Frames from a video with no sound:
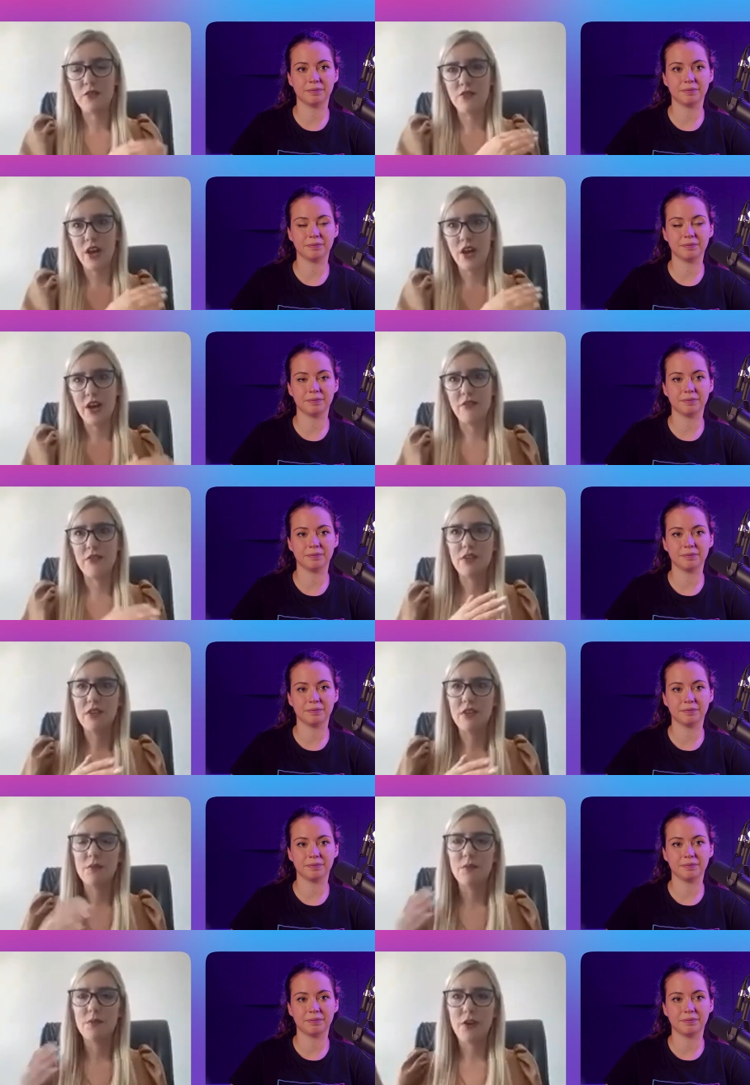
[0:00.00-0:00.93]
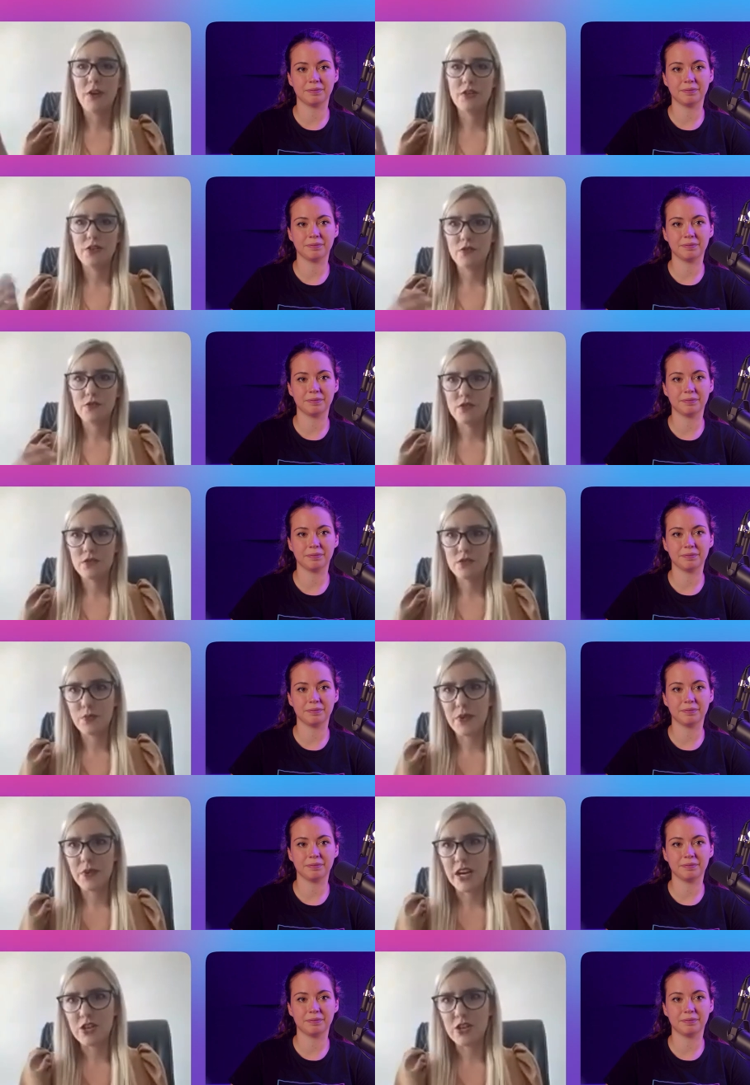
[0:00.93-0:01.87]
Speaker 1: on every part of the
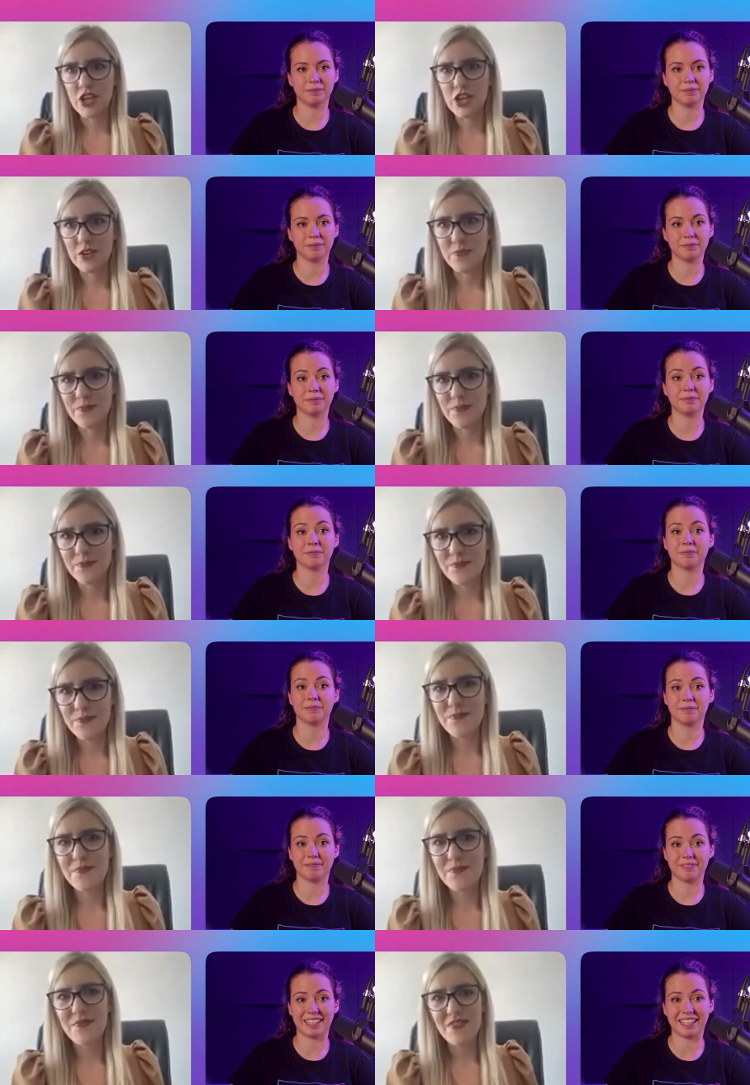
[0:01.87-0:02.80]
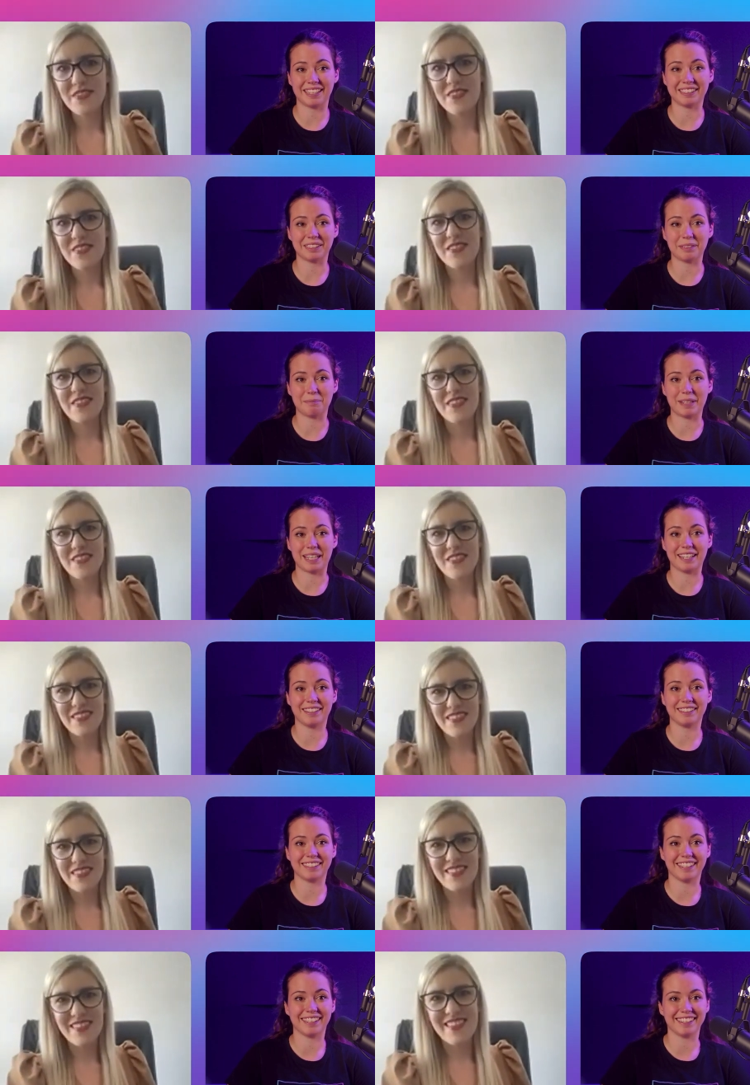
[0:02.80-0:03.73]
supply chain.
Speaker 2: That's
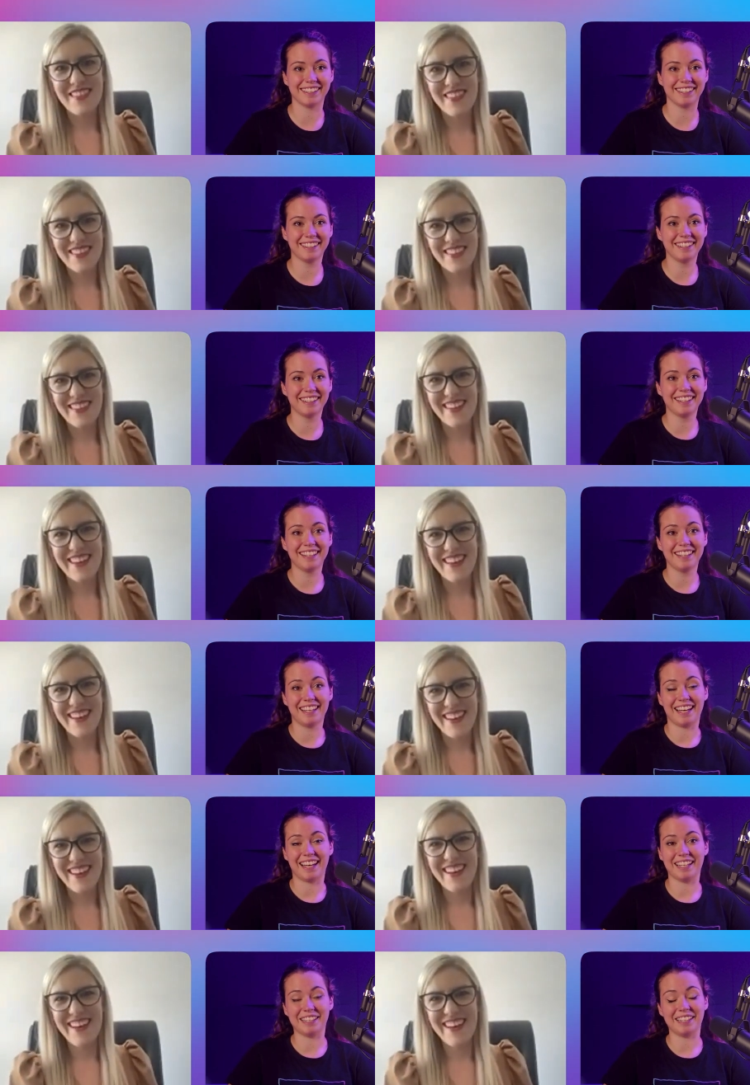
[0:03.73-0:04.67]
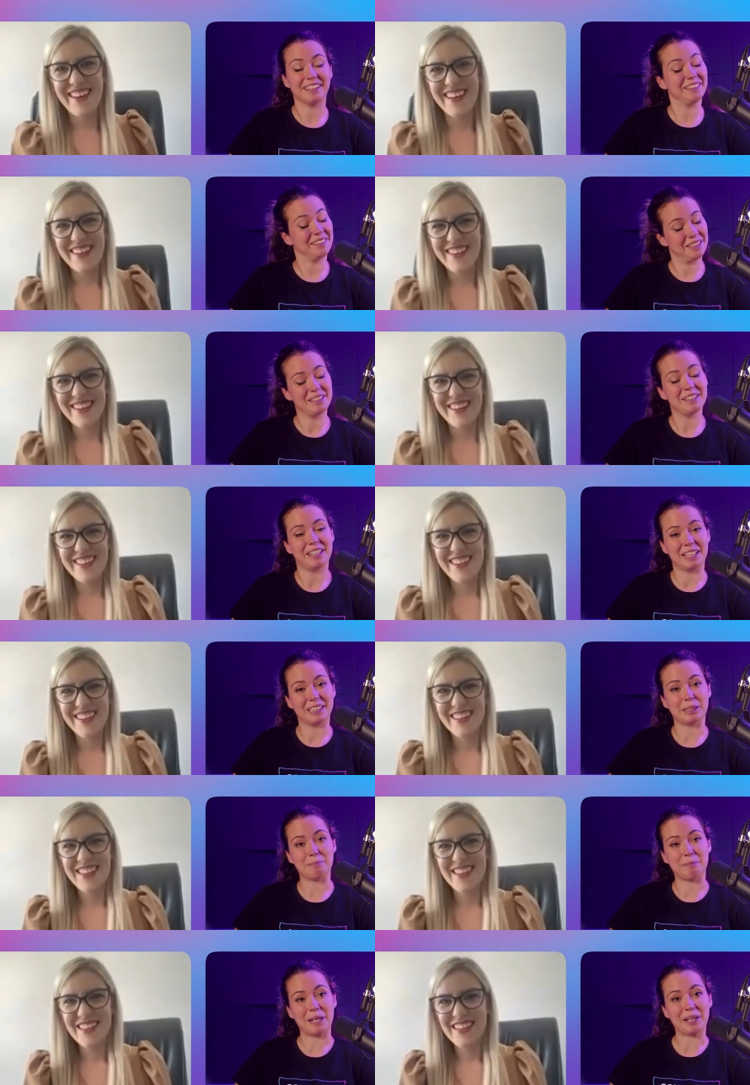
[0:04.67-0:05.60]
amazing, and
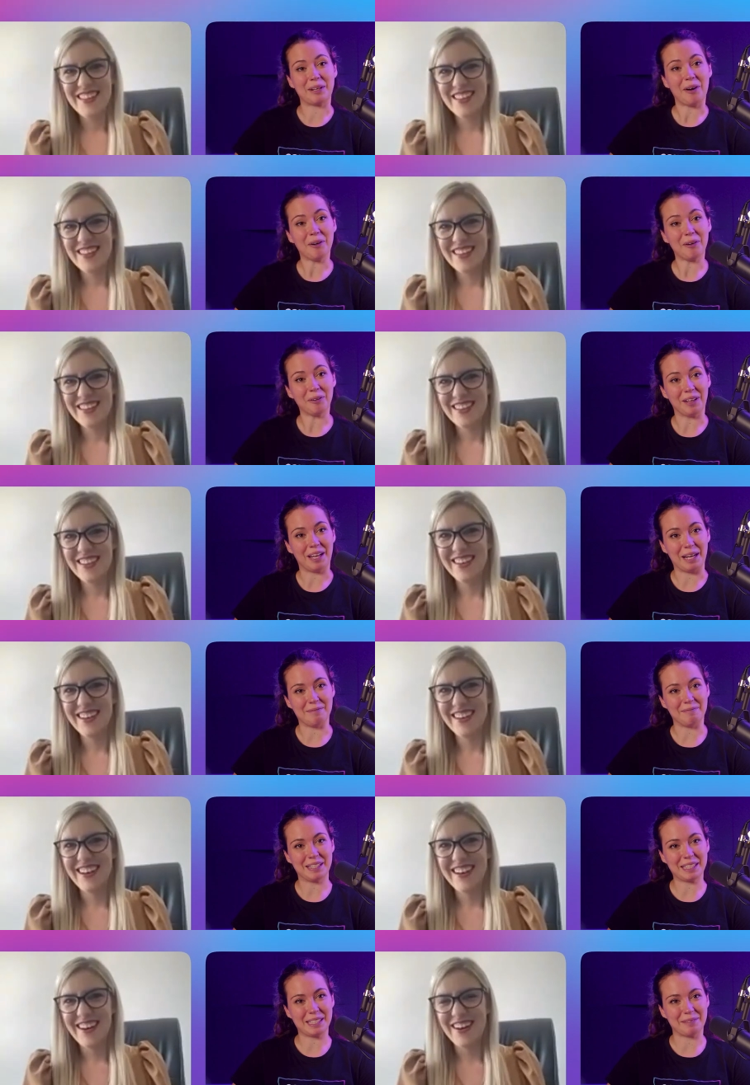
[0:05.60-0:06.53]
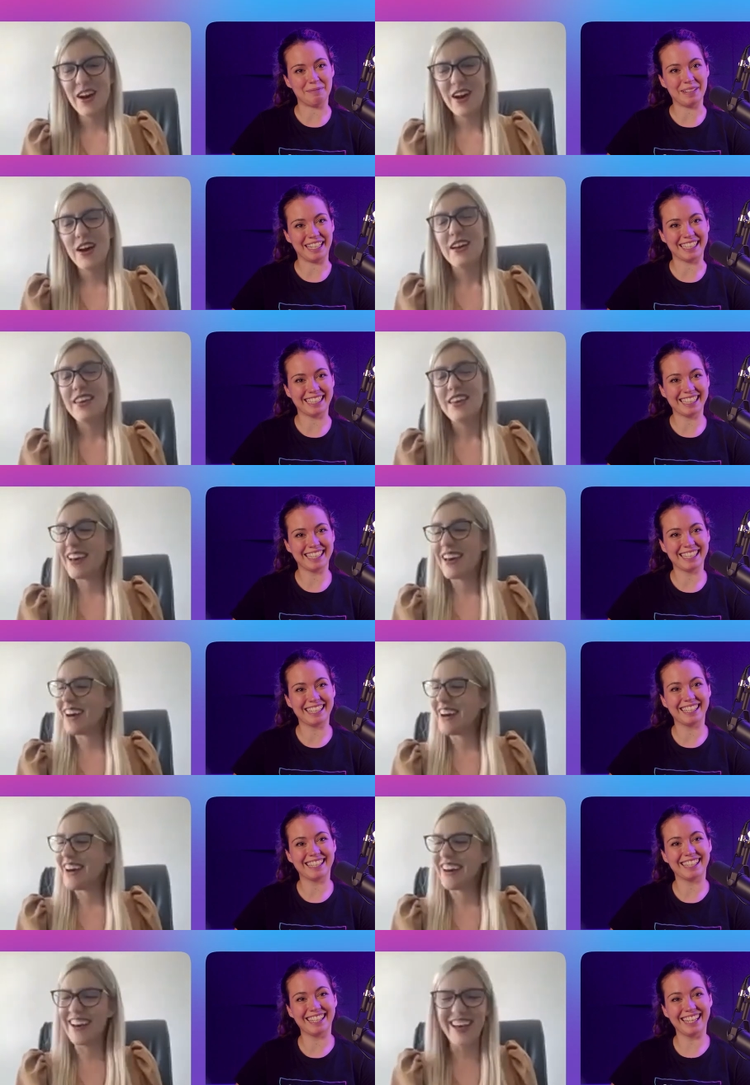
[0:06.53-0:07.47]
it's a big goal, I must admit.
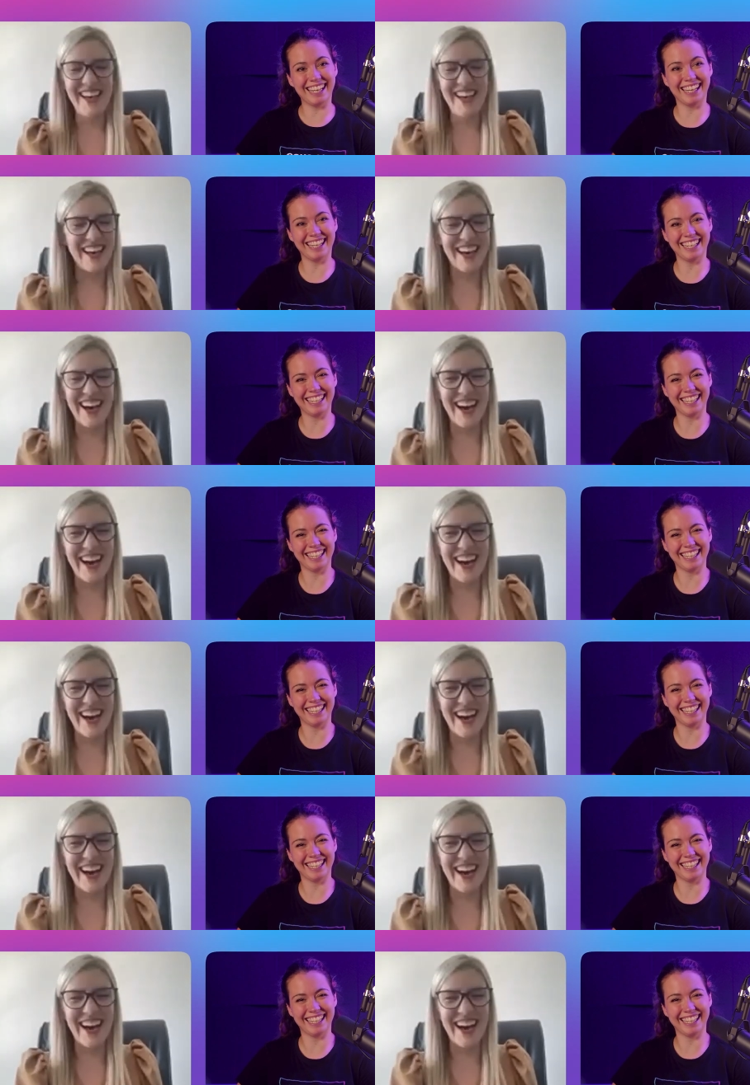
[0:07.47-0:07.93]
Yeah.